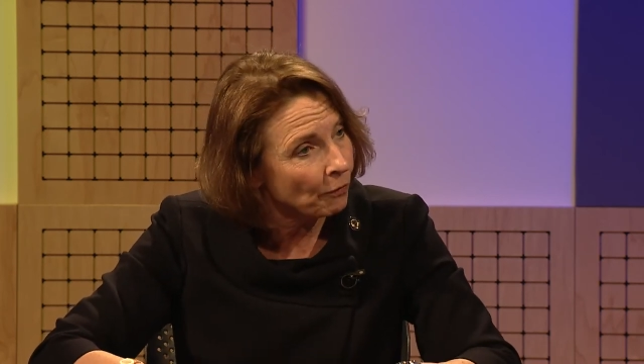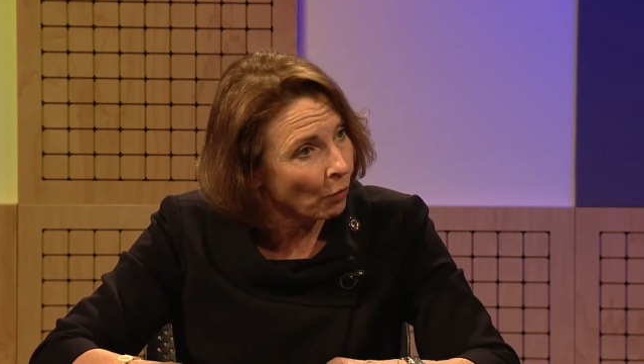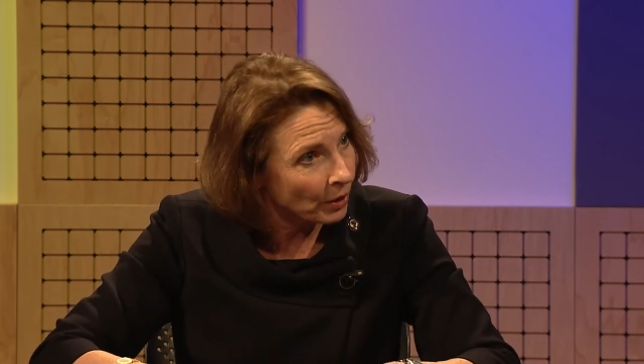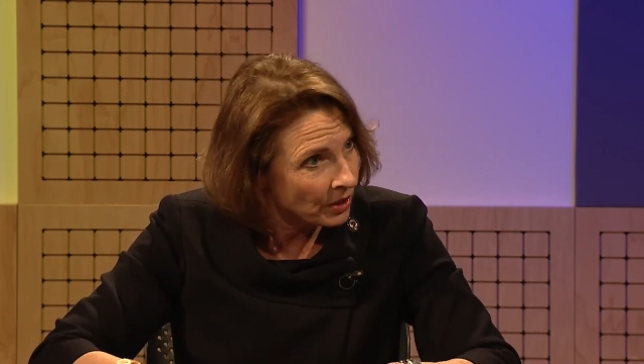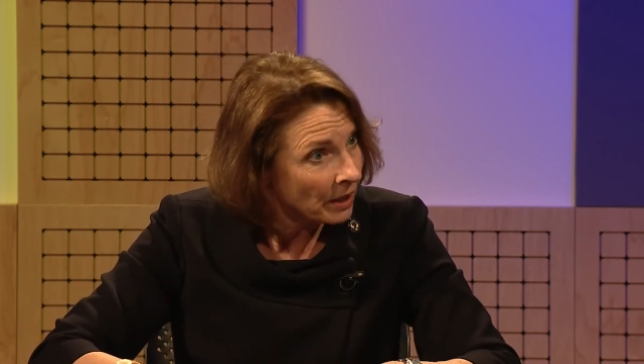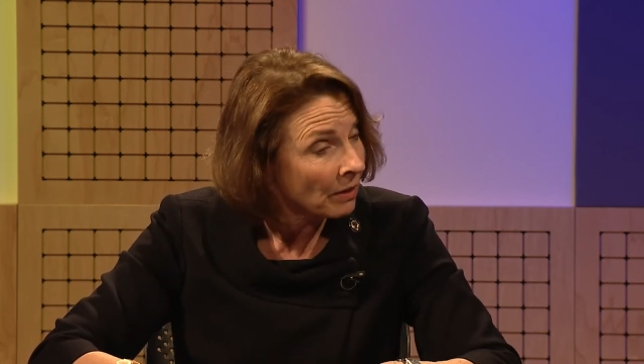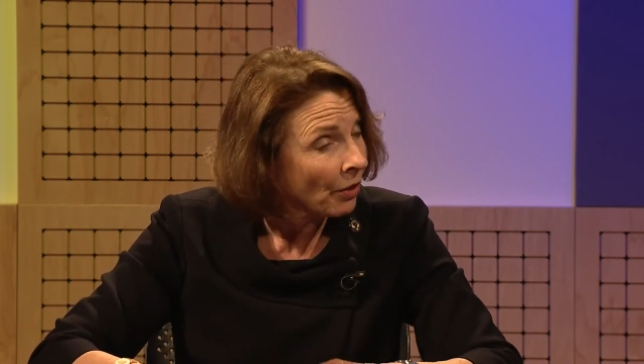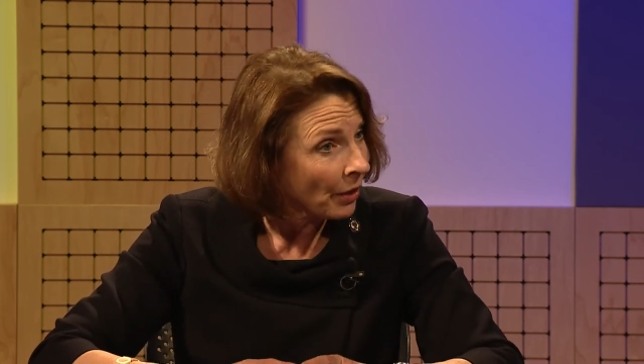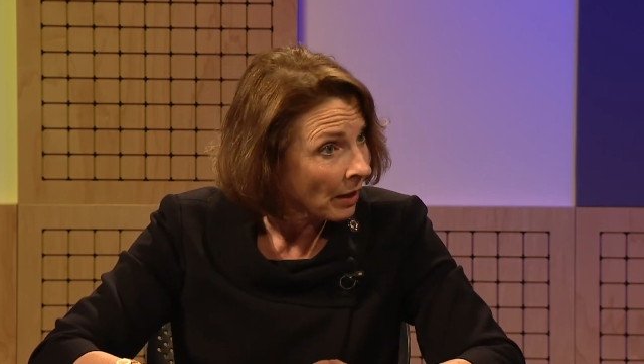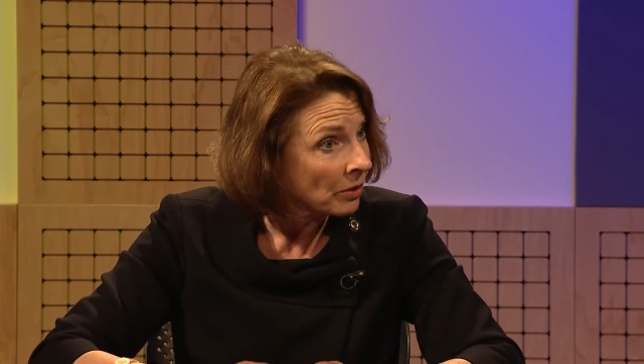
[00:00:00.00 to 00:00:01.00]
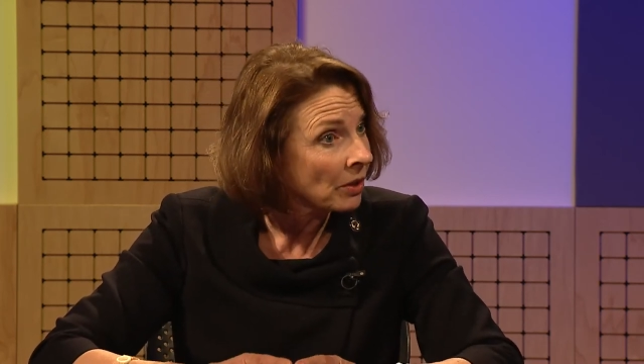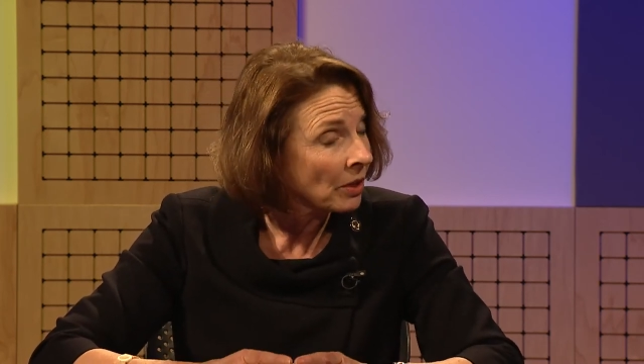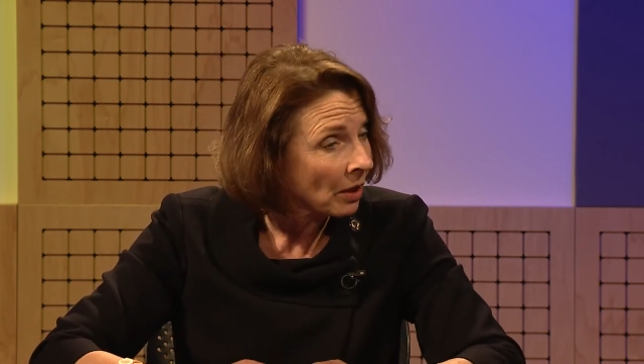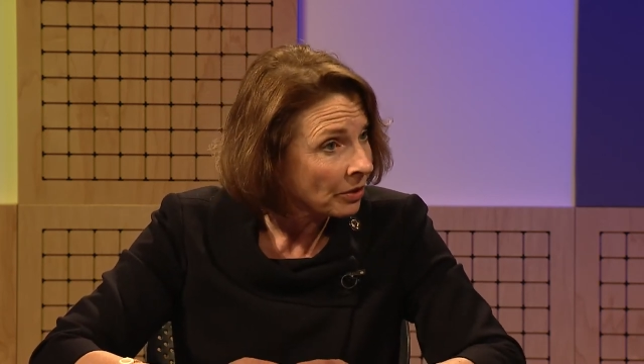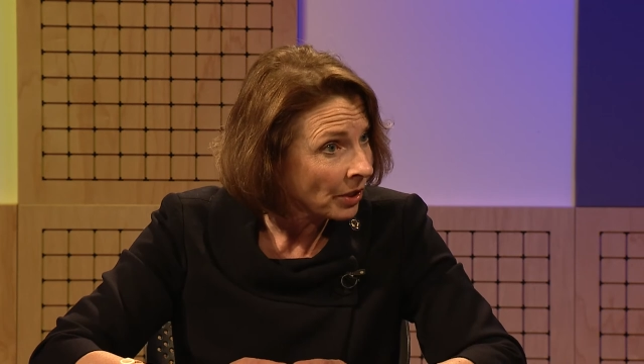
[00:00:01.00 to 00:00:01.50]

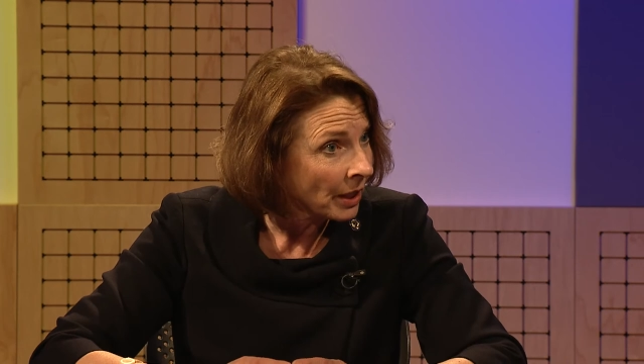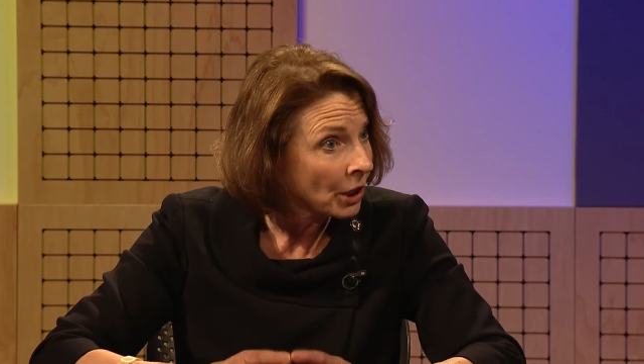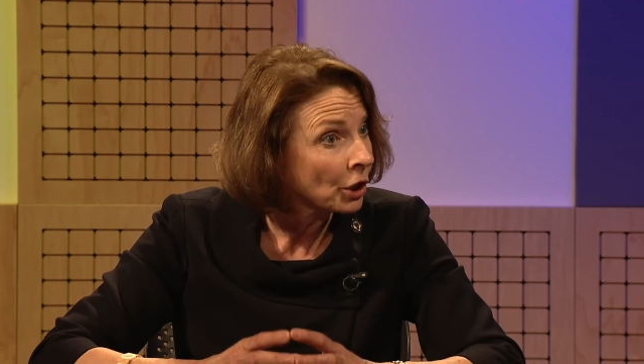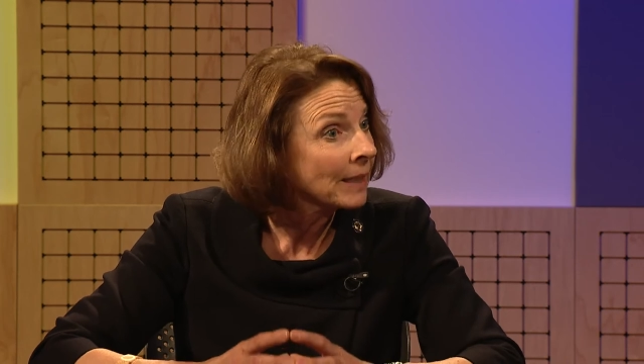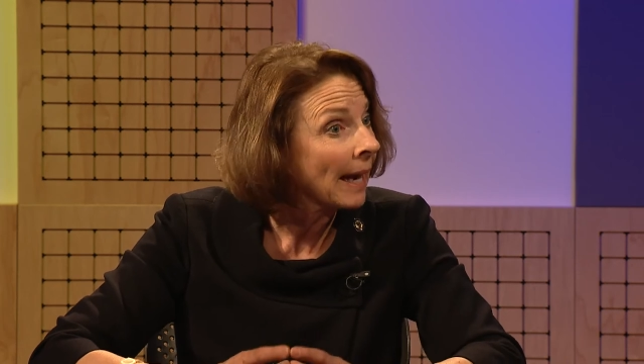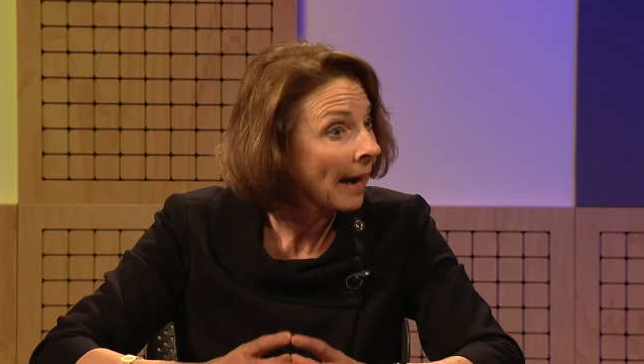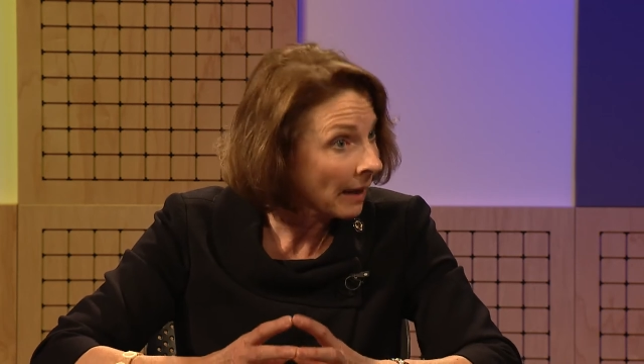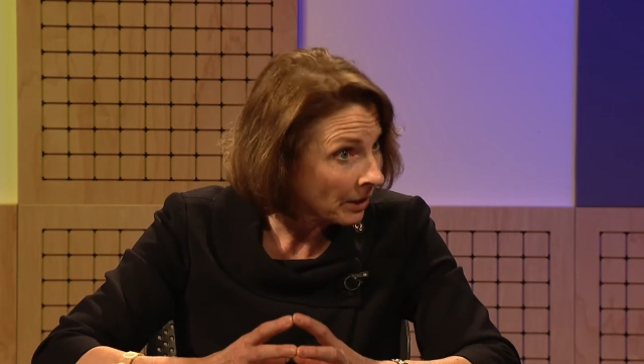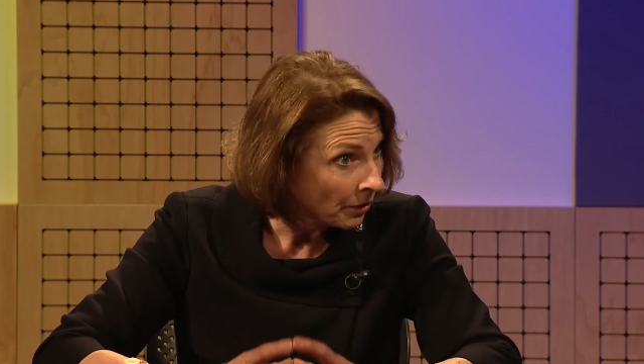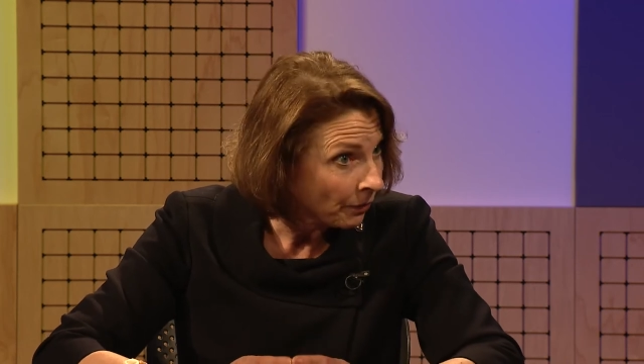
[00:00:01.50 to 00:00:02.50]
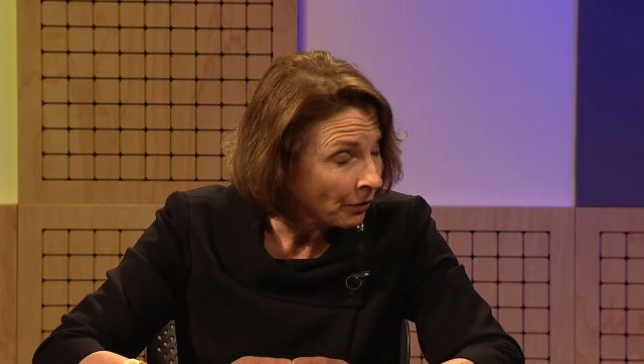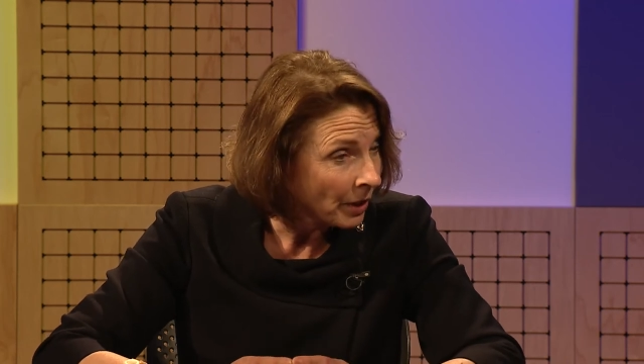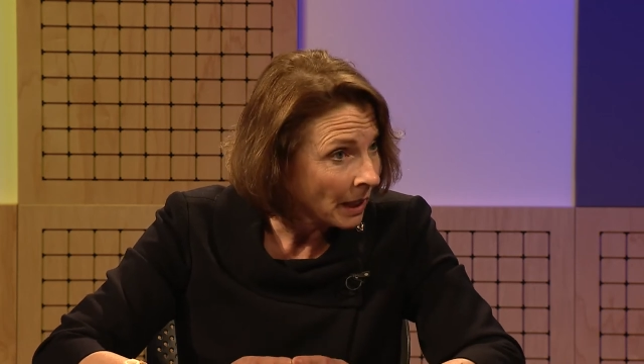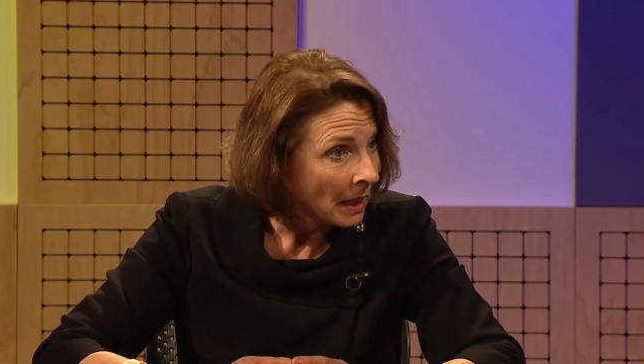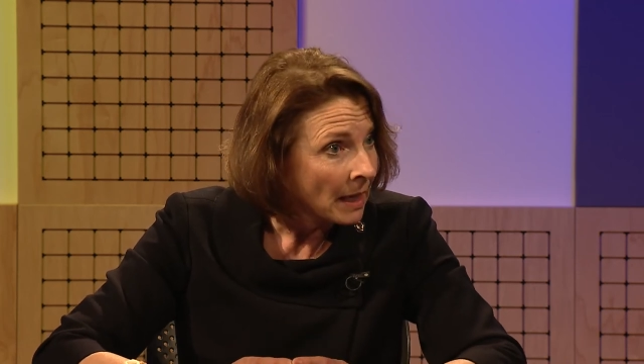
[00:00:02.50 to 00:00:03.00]
$14,000 a year tax
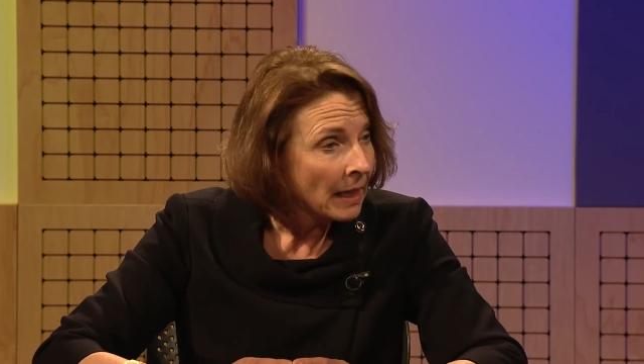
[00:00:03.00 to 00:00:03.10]
free